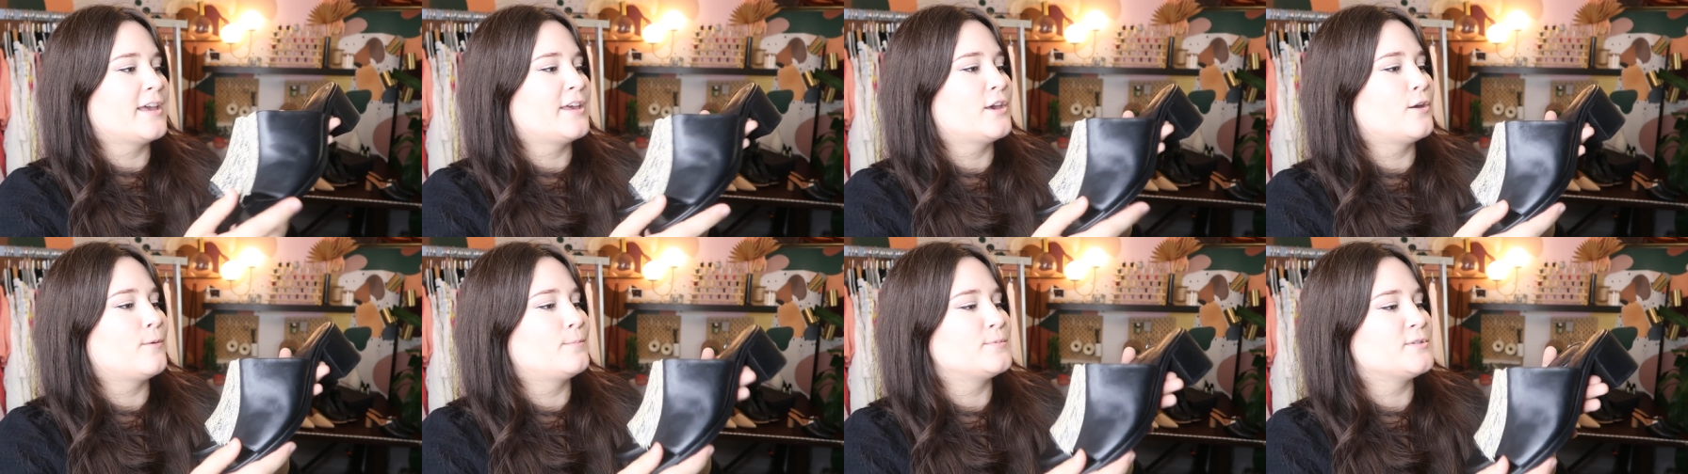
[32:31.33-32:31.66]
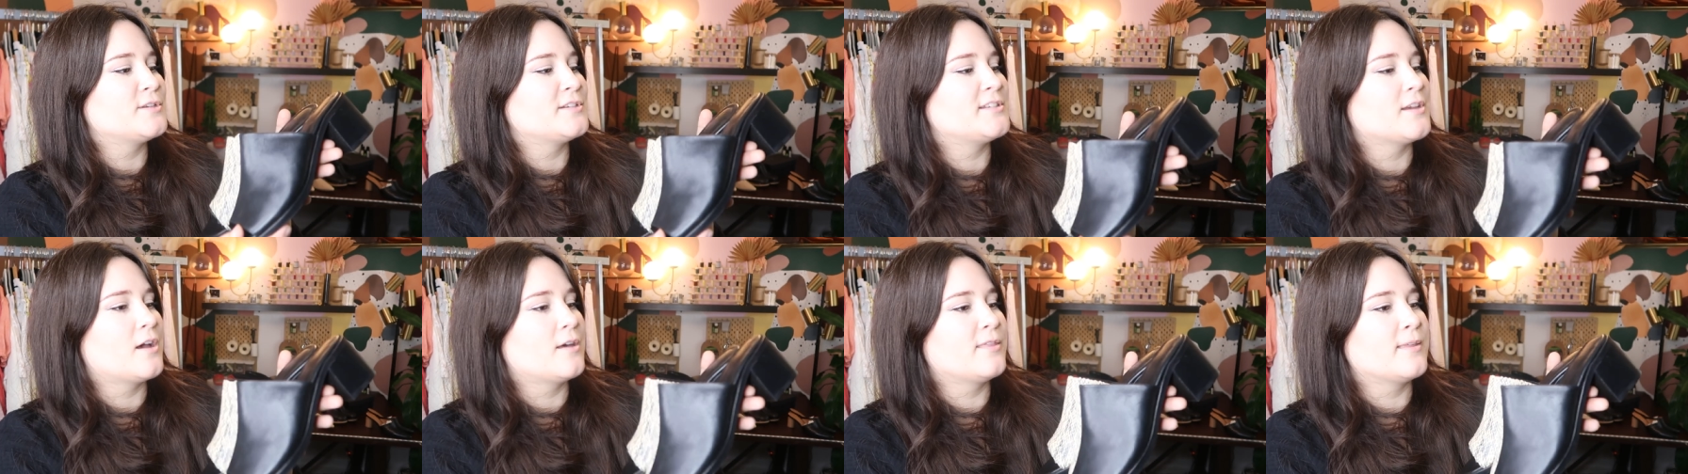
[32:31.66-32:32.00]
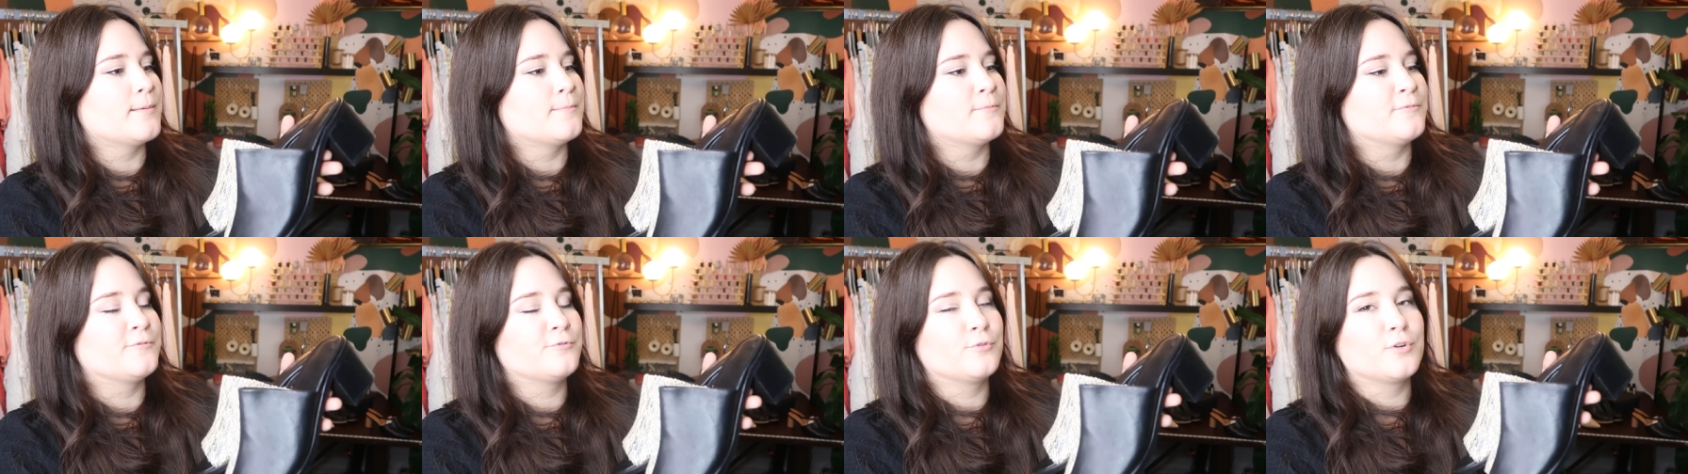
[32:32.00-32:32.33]
I hope to sell
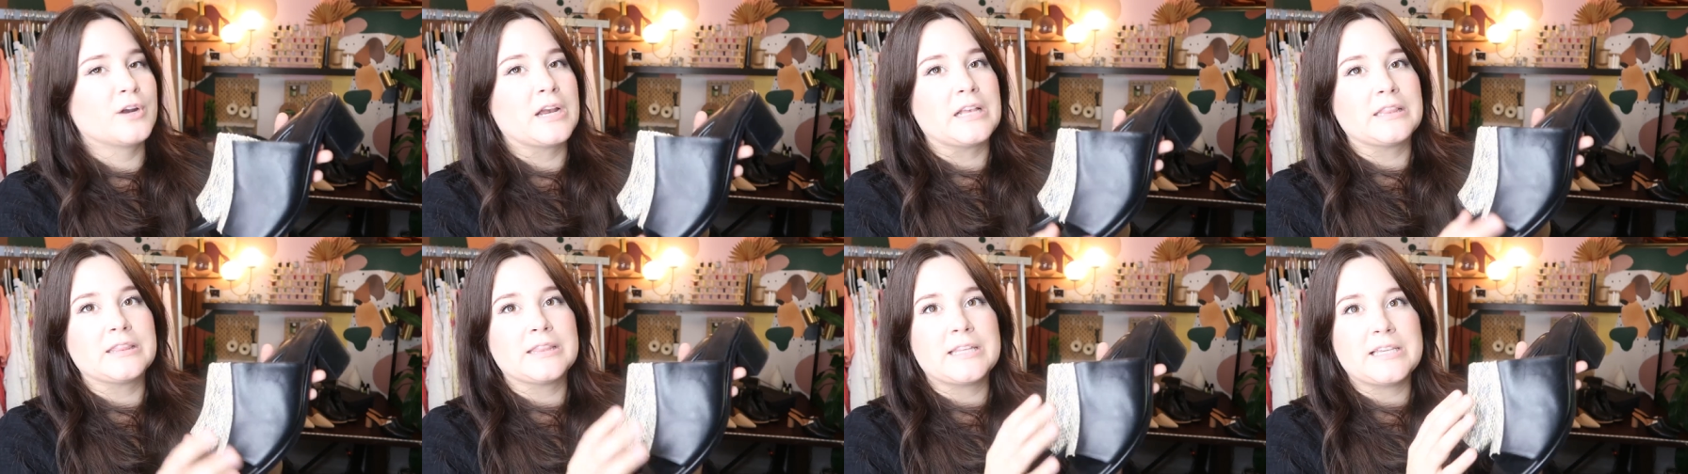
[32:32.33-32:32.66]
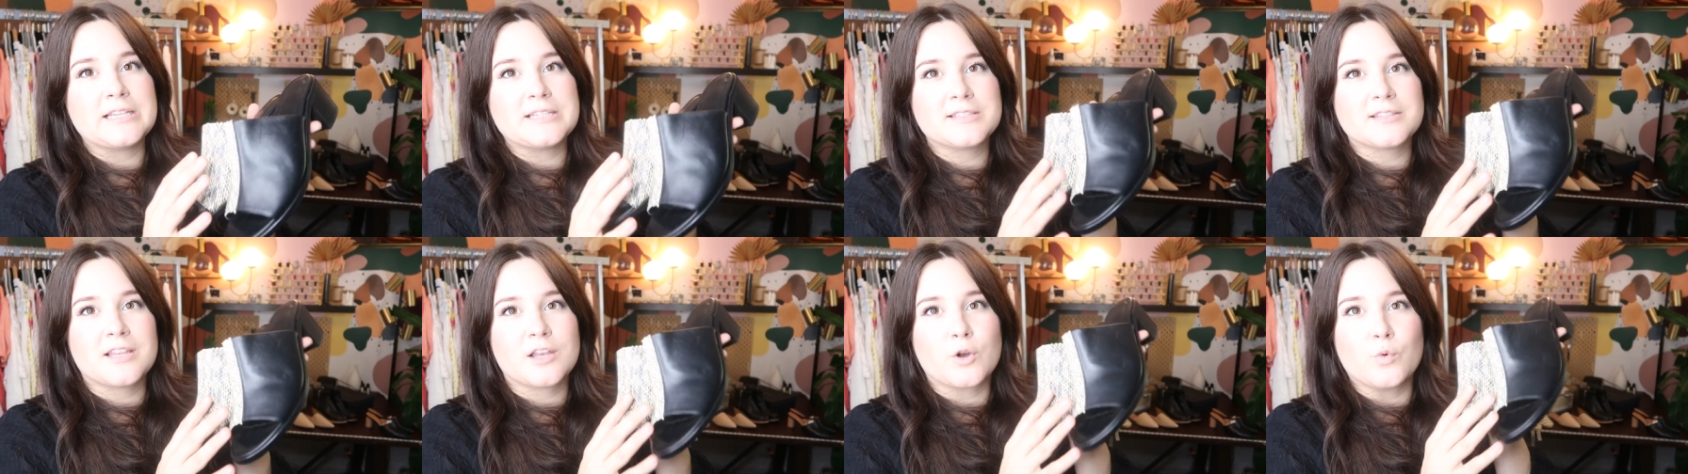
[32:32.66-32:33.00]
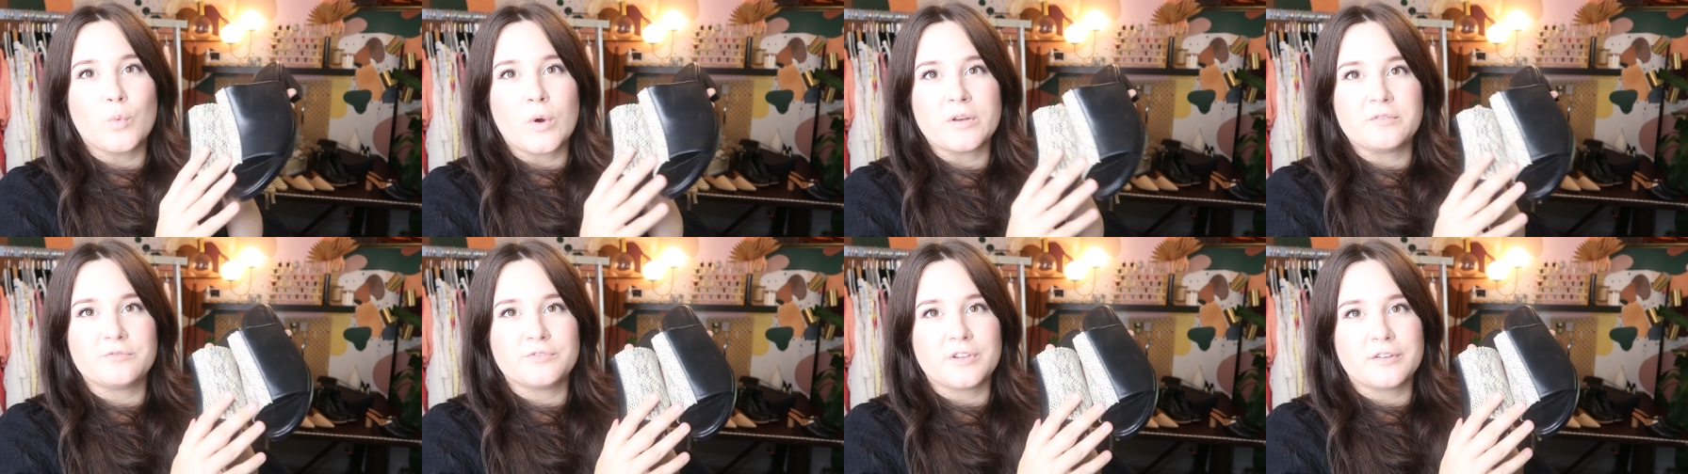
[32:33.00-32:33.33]
them for at least like
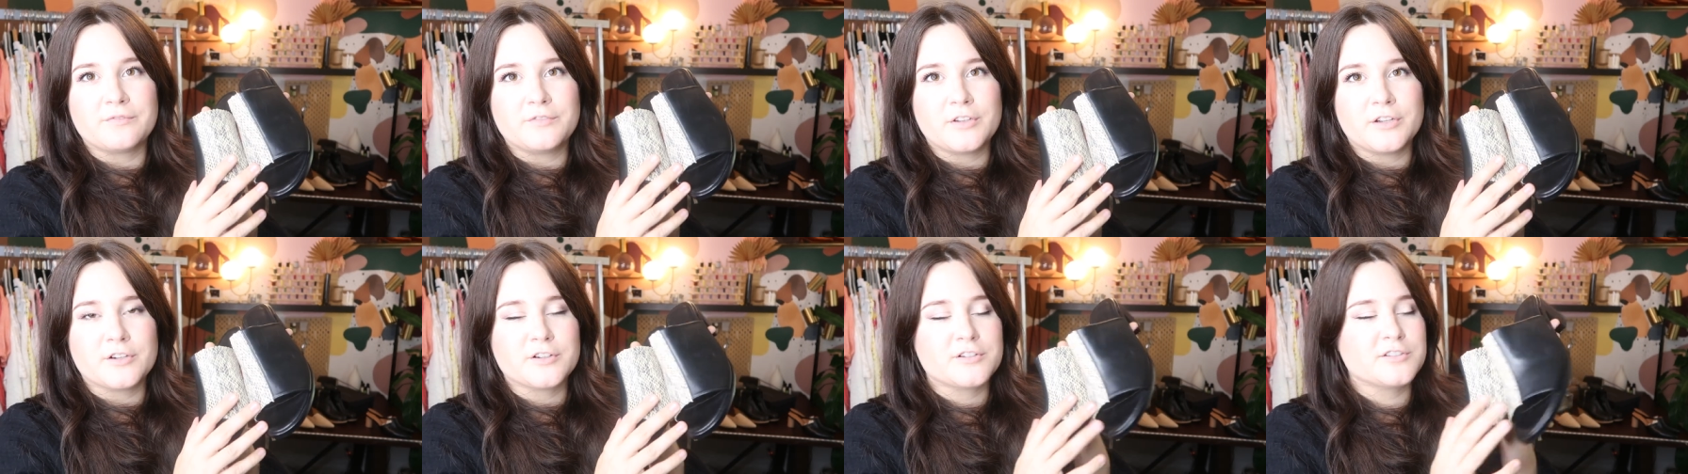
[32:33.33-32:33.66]
150